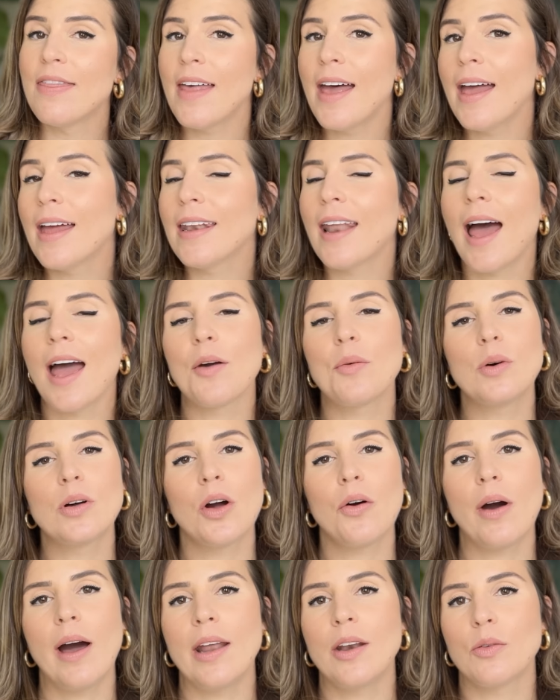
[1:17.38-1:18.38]
then I will
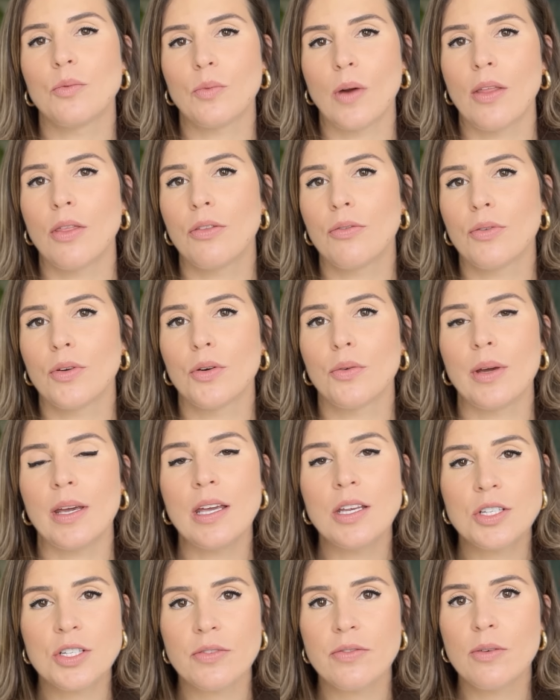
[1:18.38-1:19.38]
go ahead and run through
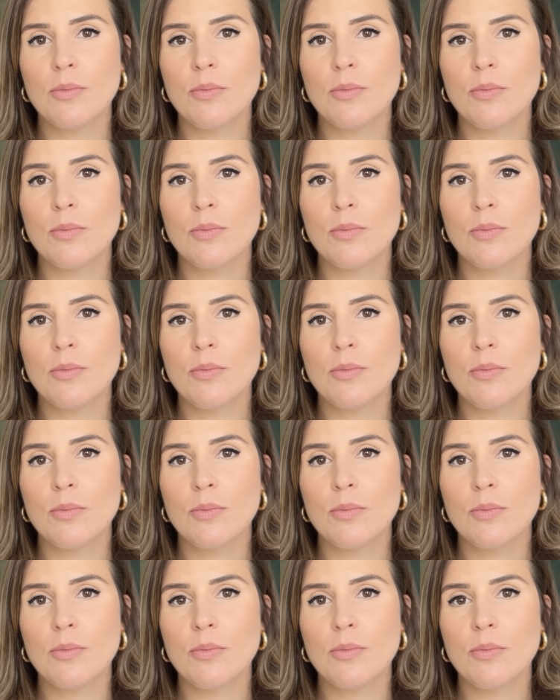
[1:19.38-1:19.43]
each of the